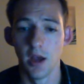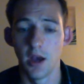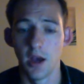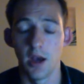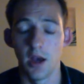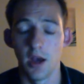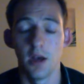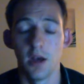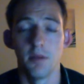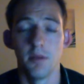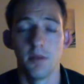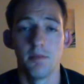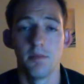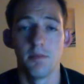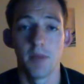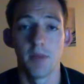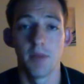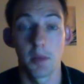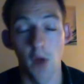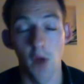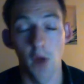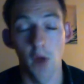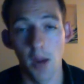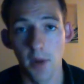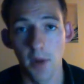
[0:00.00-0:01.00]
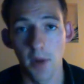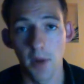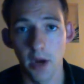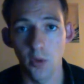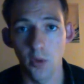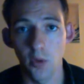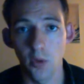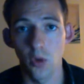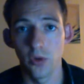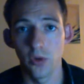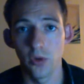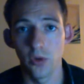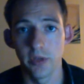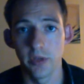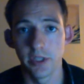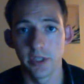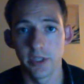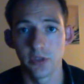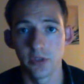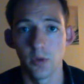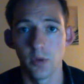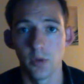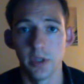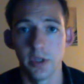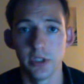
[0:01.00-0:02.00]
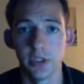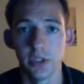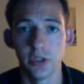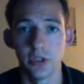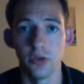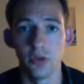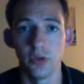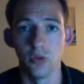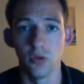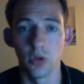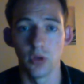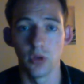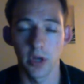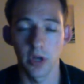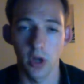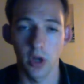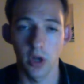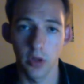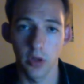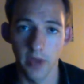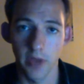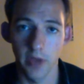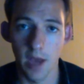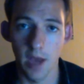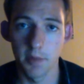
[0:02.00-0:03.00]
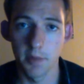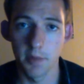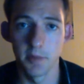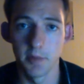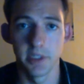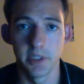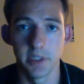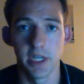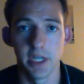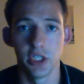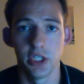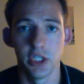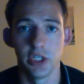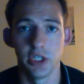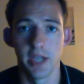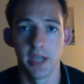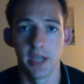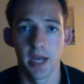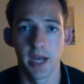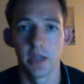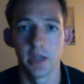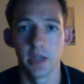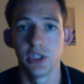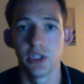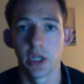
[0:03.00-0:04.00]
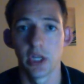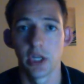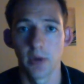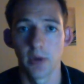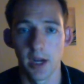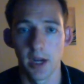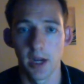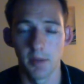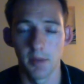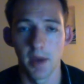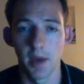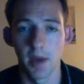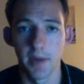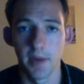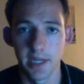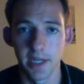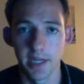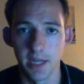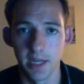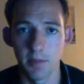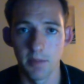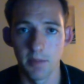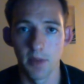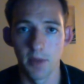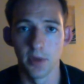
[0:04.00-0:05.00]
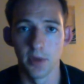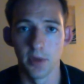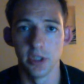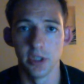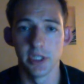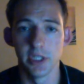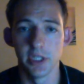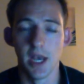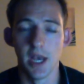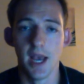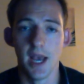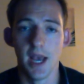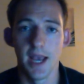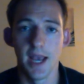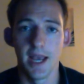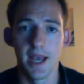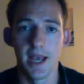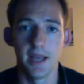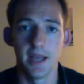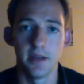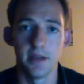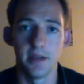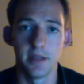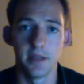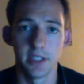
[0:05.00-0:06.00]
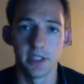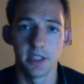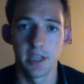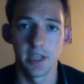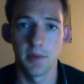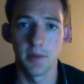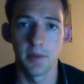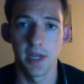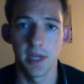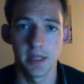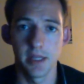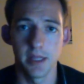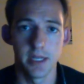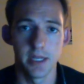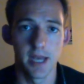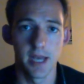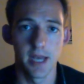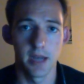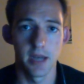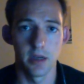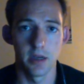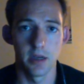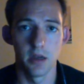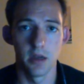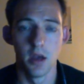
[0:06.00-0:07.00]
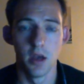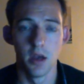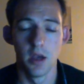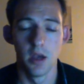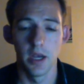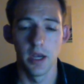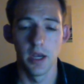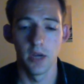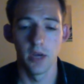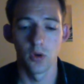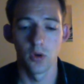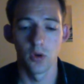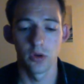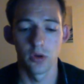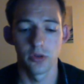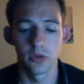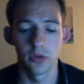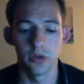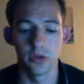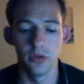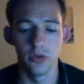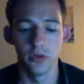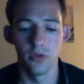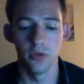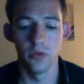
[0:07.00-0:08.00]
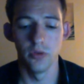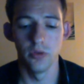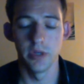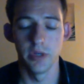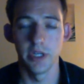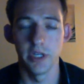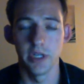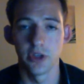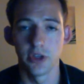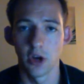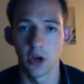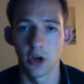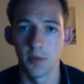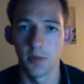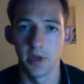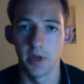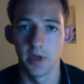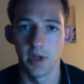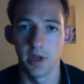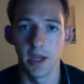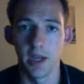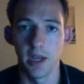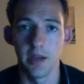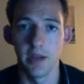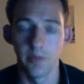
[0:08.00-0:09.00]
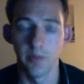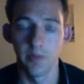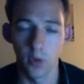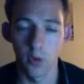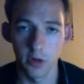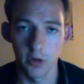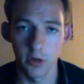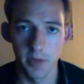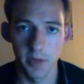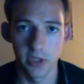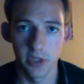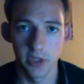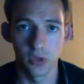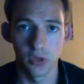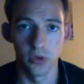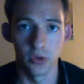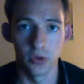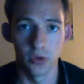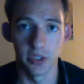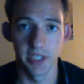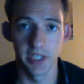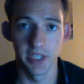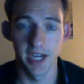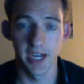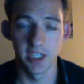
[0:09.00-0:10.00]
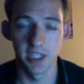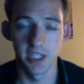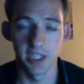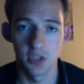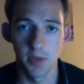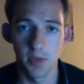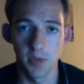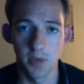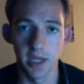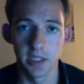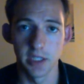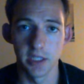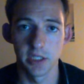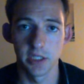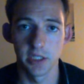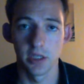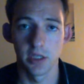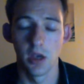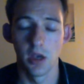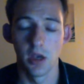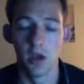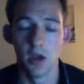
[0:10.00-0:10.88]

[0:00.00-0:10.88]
My primary role in this was to look at all the optimization data generated by my team members and disseminate the data in order to determine a four-dimensional design space